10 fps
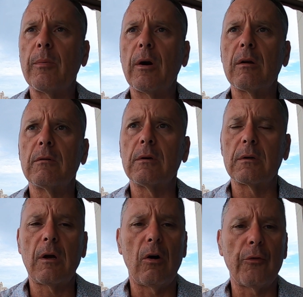part of a
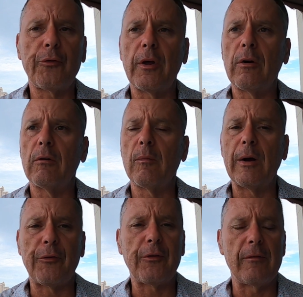call center of
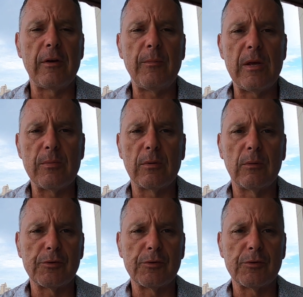about 70 people.